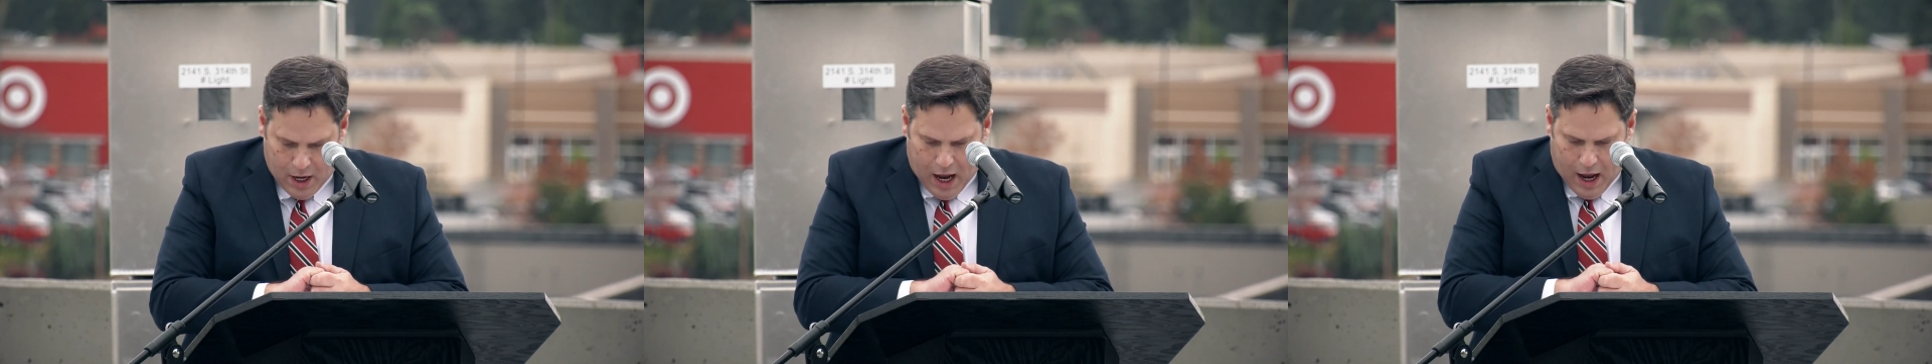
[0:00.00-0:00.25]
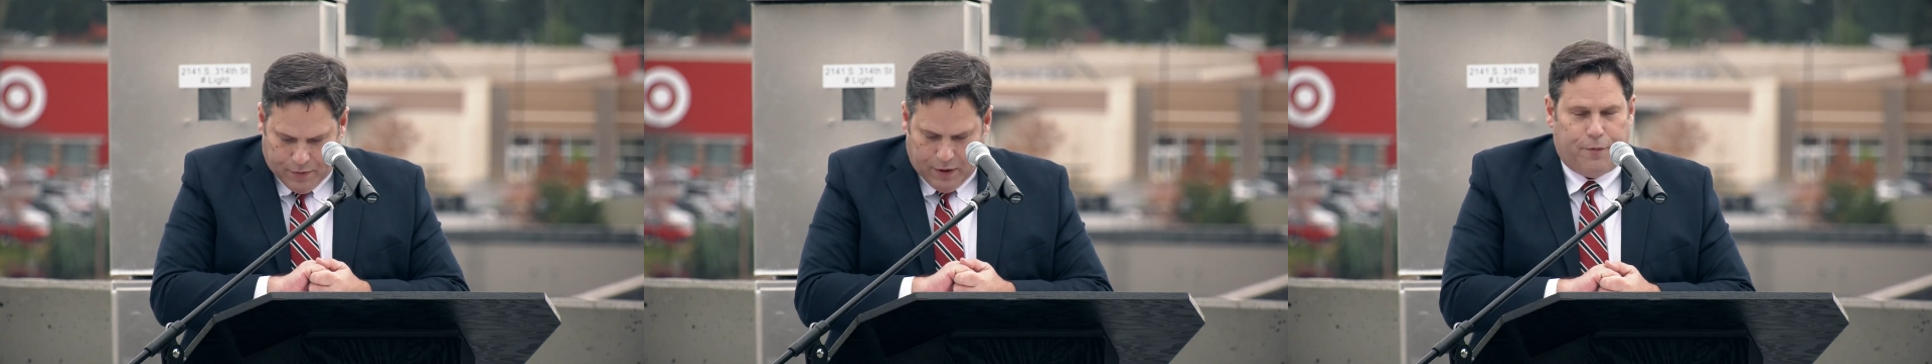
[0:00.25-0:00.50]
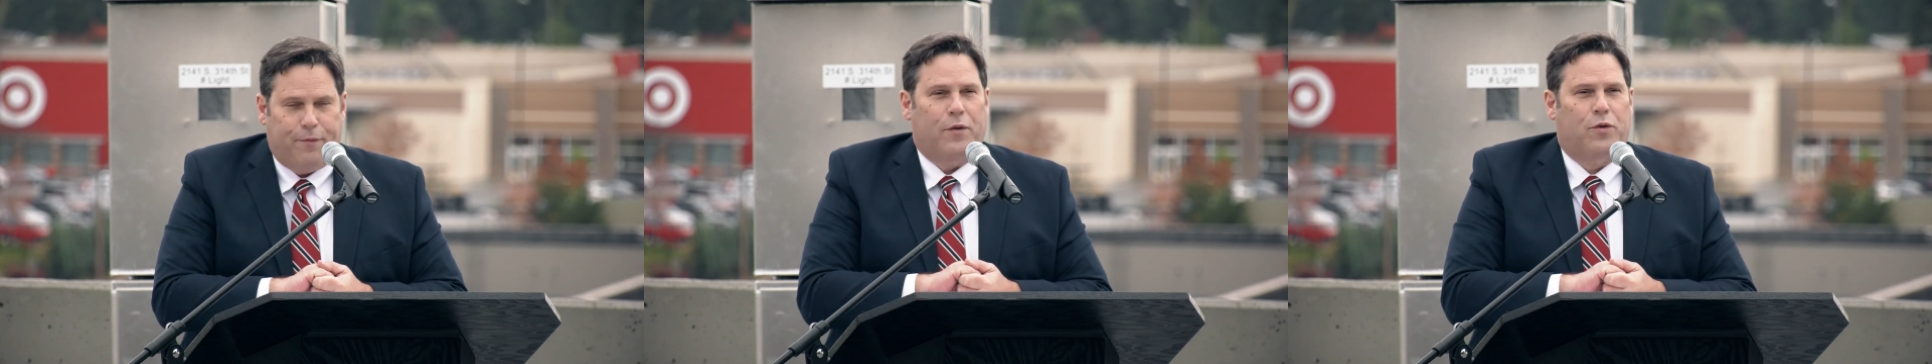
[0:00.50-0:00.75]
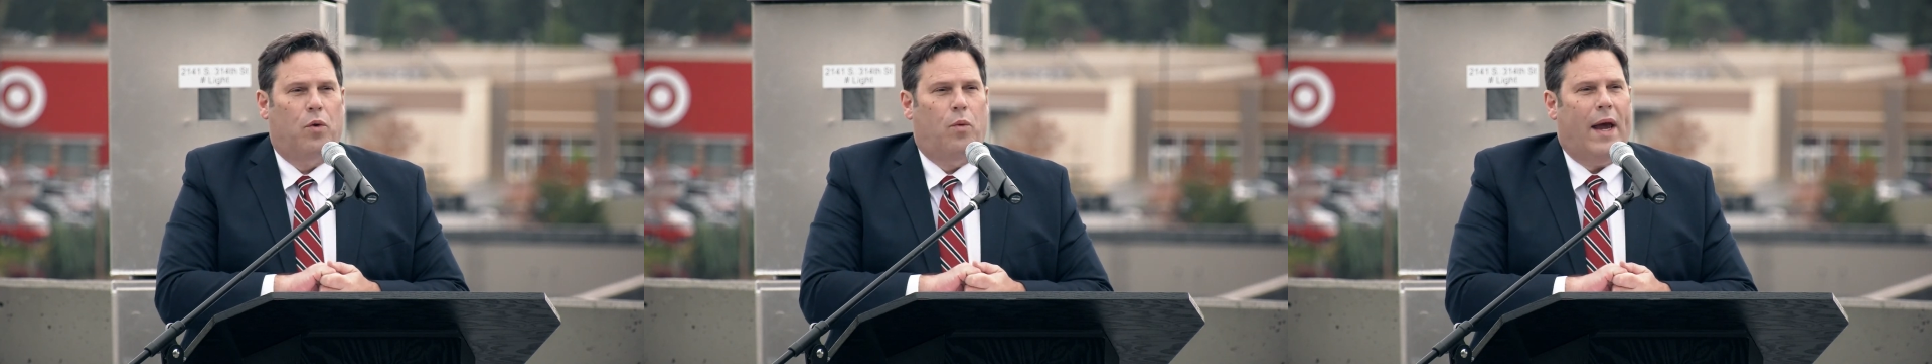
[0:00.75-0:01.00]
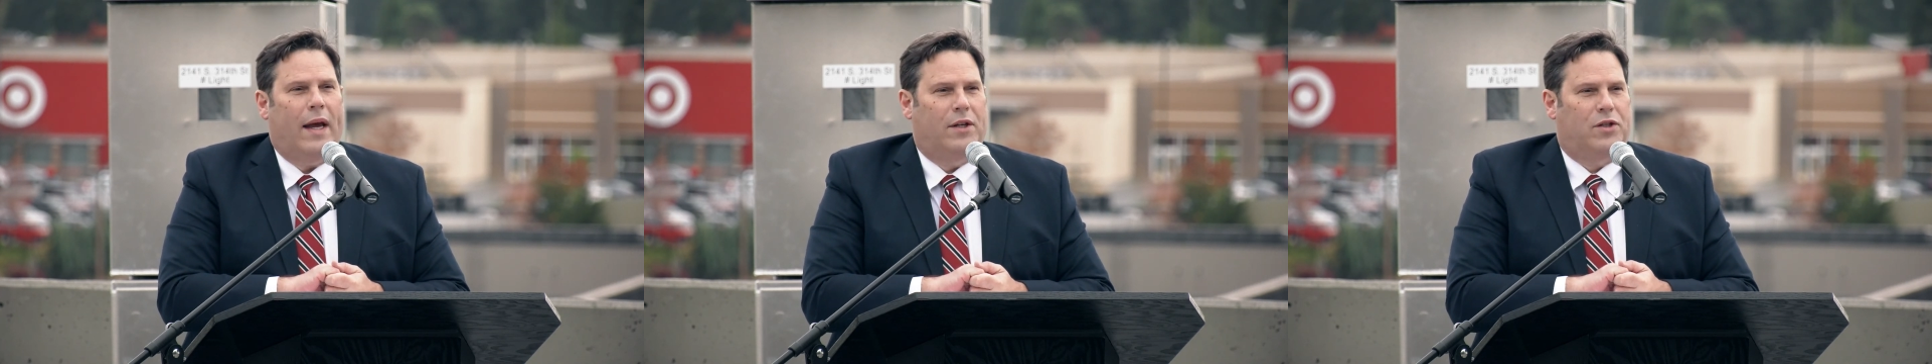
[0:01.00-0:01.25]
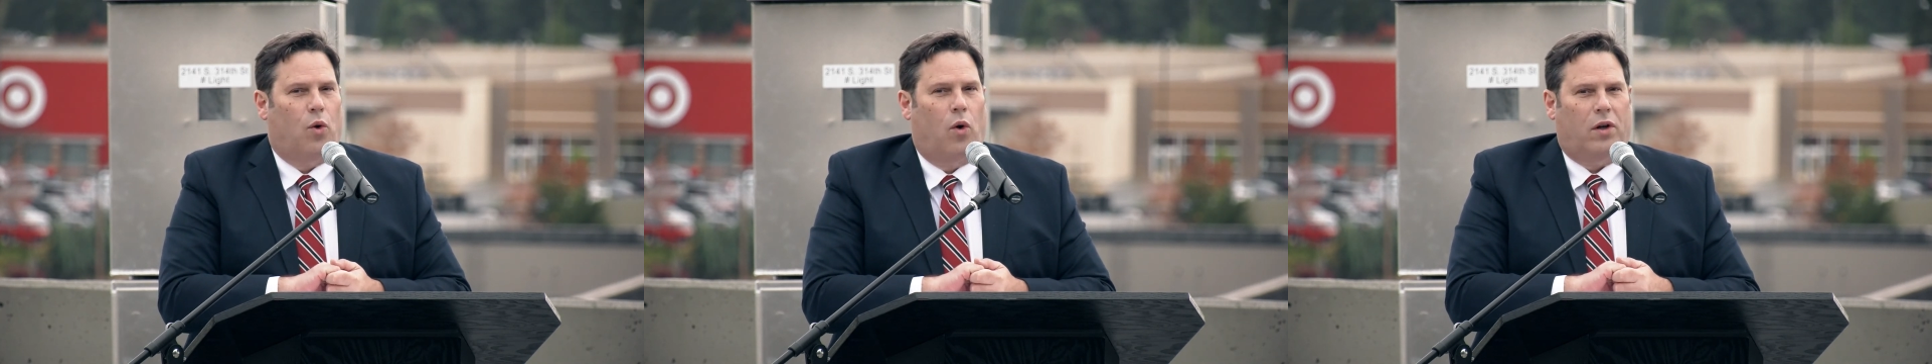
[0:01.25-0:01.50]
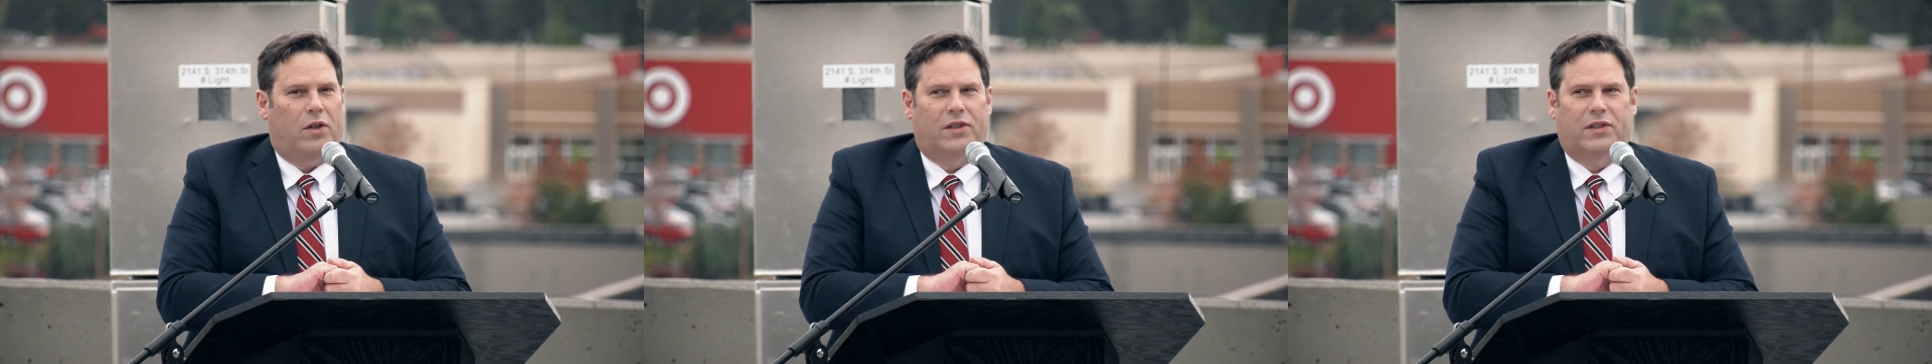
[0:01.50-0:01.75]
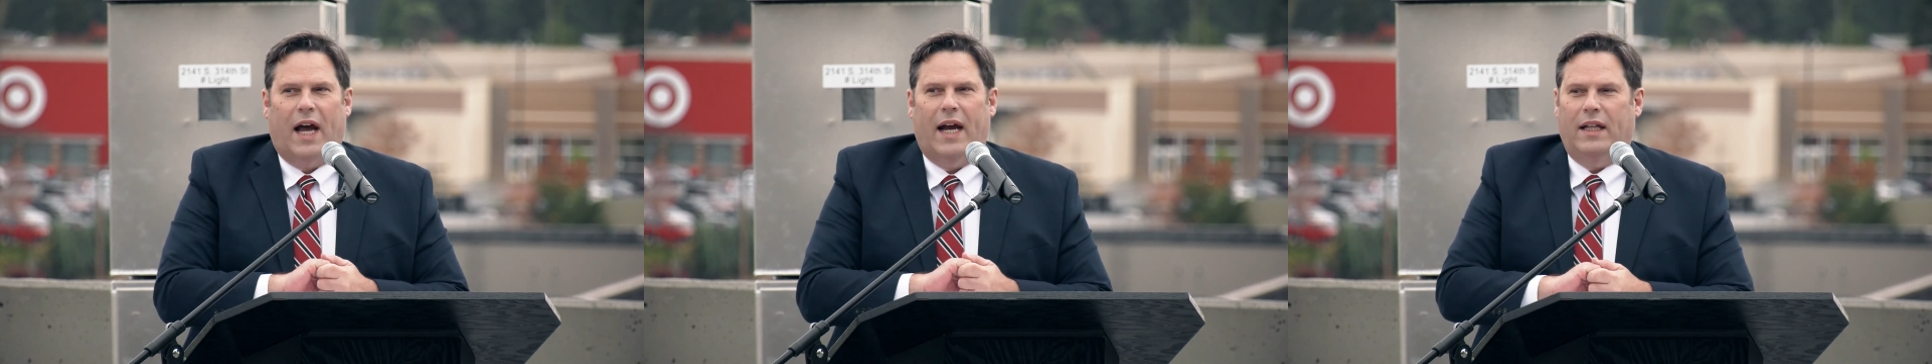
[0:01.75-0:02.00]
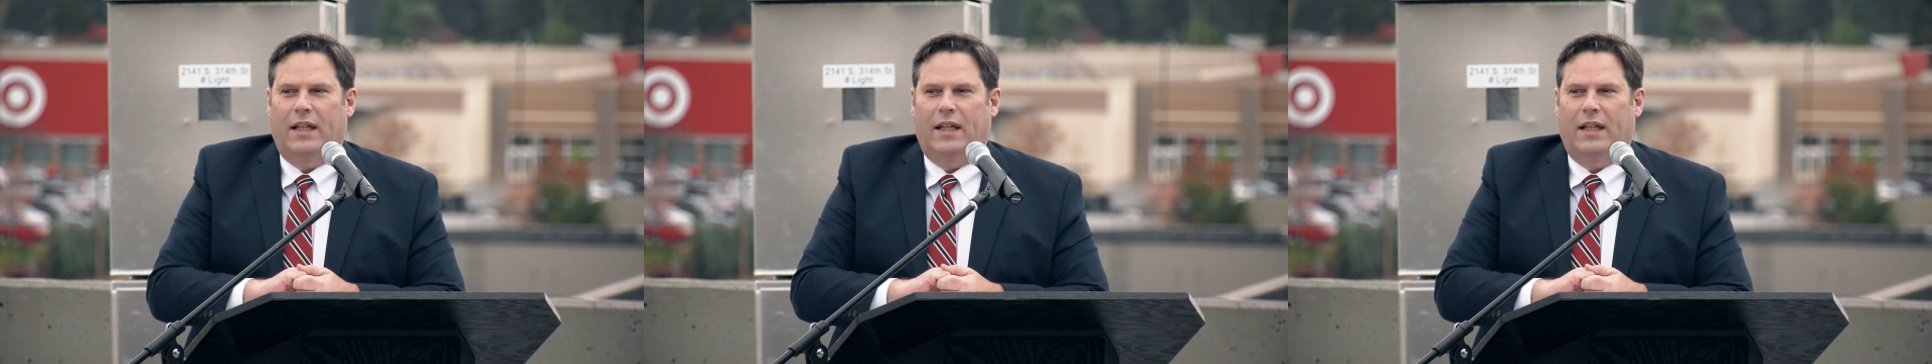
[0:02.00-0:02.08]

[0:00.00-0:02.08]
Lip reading: of the Federal Way Historical Society.